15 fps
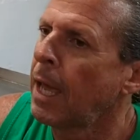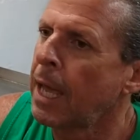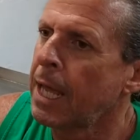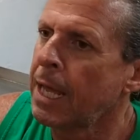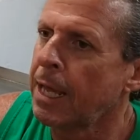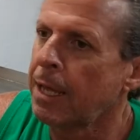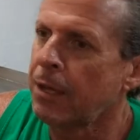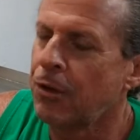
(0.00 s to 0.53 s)

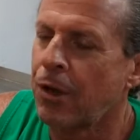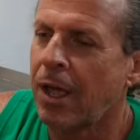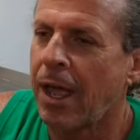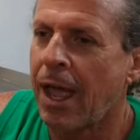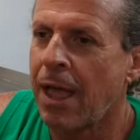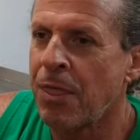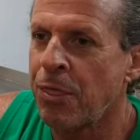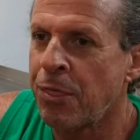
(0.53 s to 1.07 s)
and
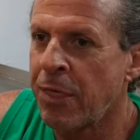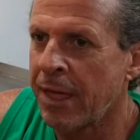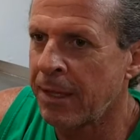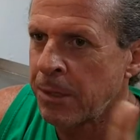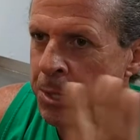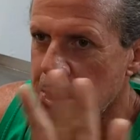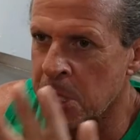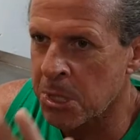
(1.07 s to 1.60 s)

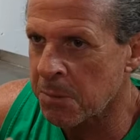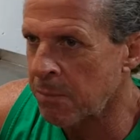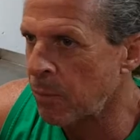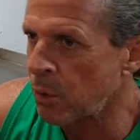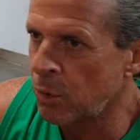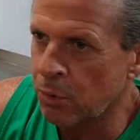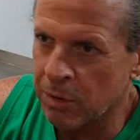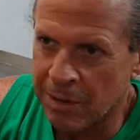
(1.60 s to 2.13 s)
then
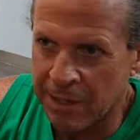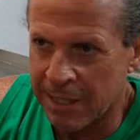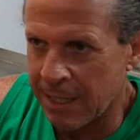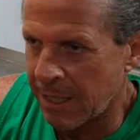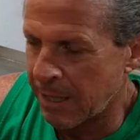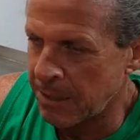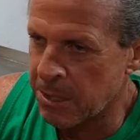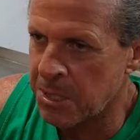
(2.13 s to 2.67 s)

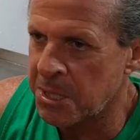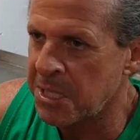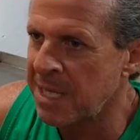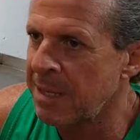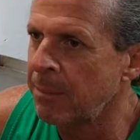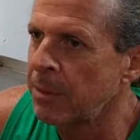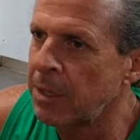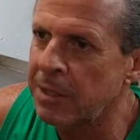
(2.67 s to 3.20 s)
smoothly and
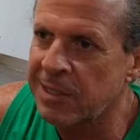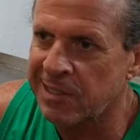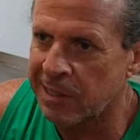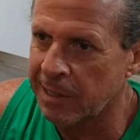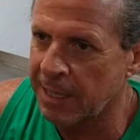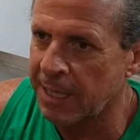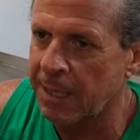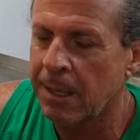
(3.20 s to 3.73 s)

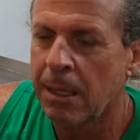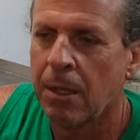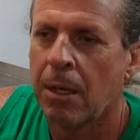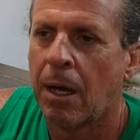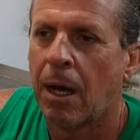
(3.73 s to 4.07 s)
seamlessly